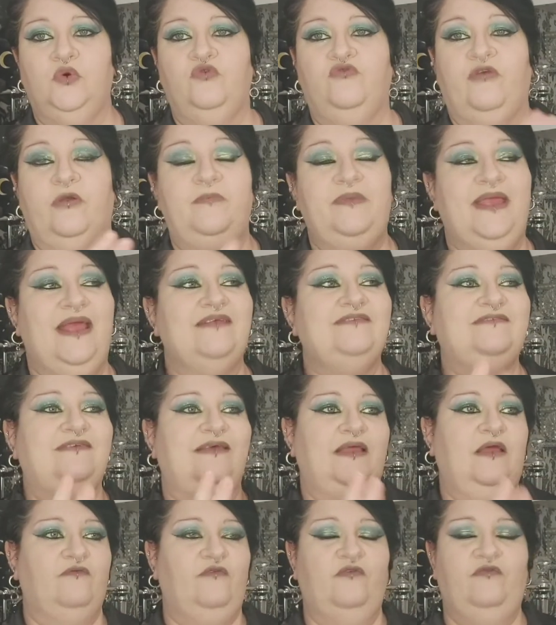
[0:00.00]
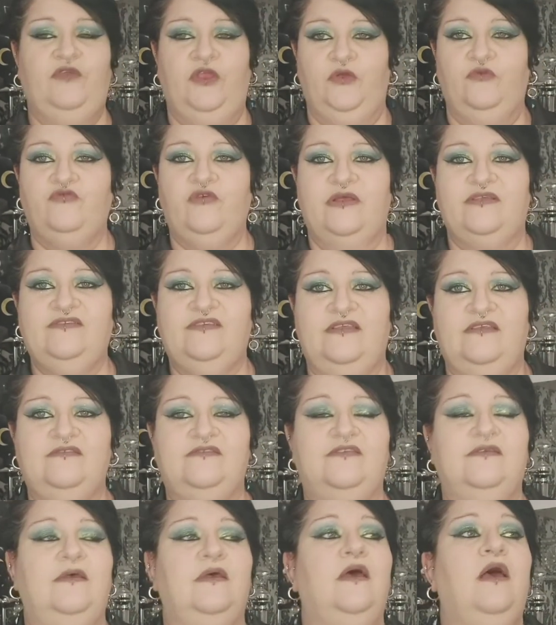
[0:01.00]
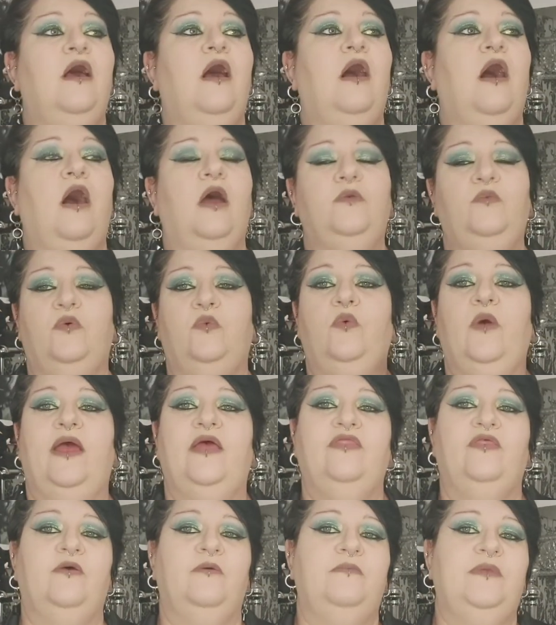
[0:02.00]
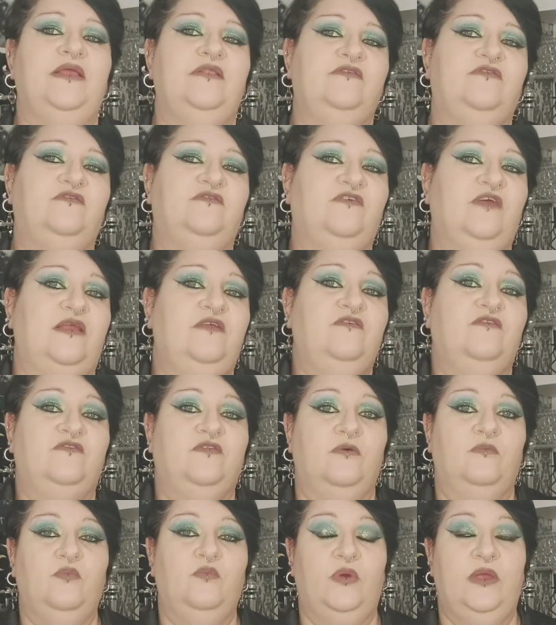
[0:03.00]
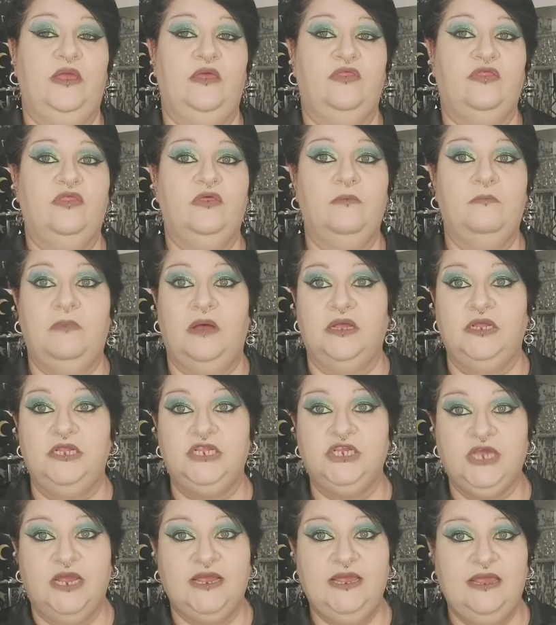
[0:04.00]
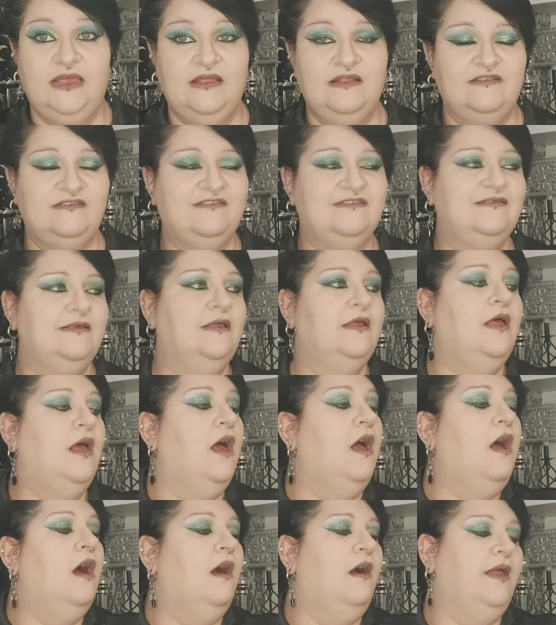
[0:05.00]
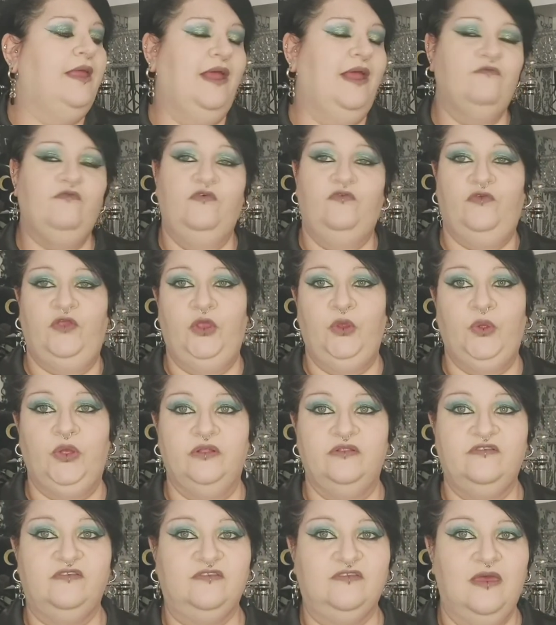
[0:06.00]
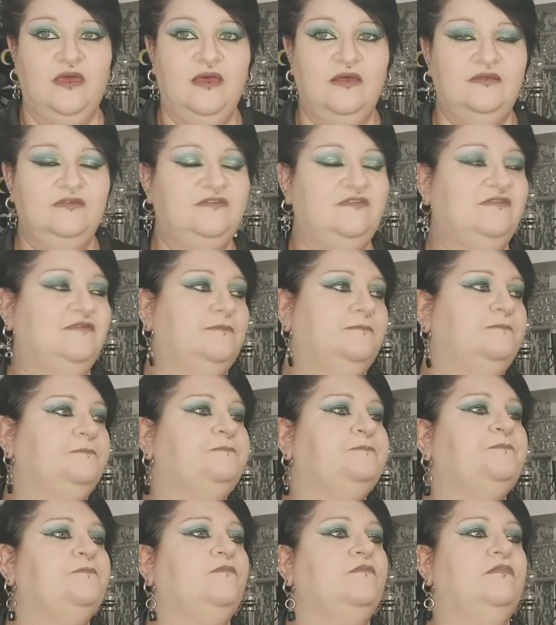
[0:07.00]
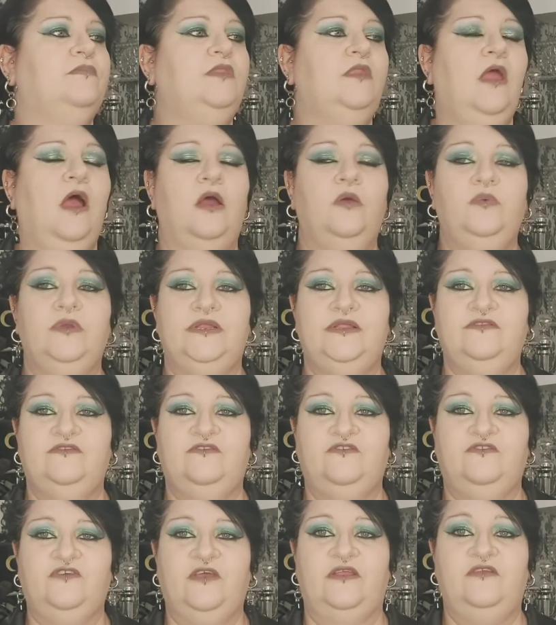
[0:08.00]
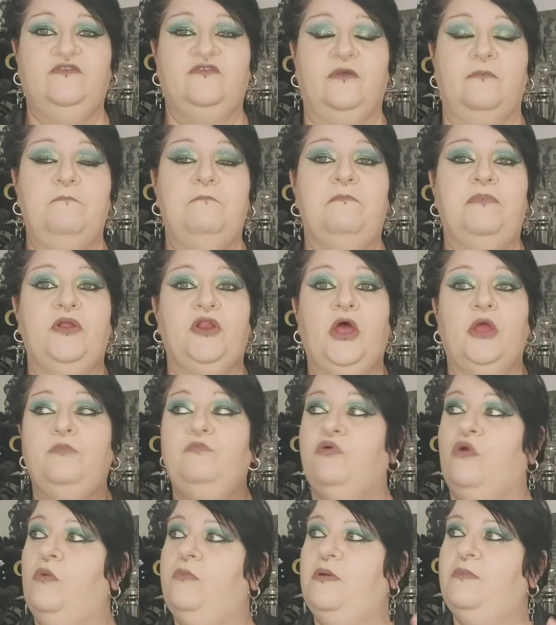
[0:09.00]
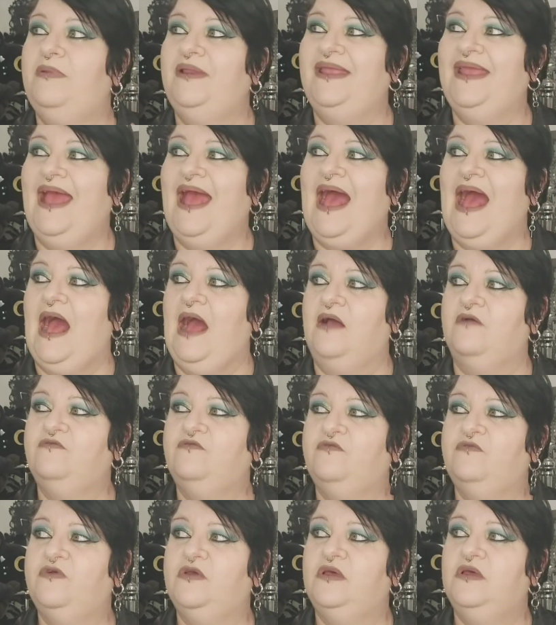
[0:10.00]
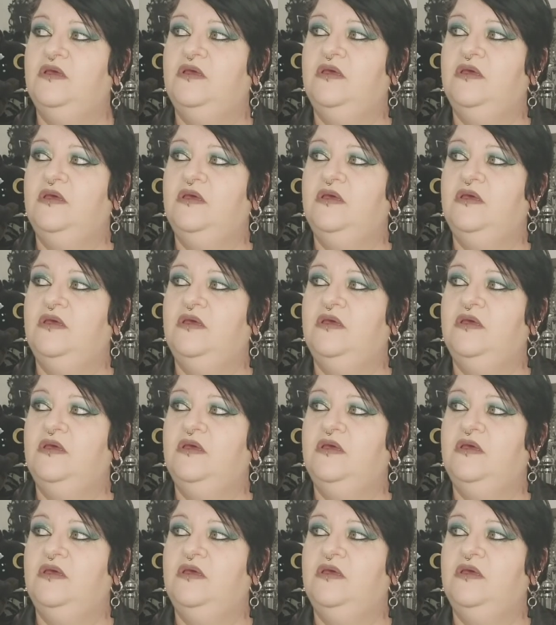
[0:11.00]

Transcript: wardrobe, yes, I have a few dresses. I will wear them, interchange them with my jackets. I have a few good skirts. I will interchange them, but I probably have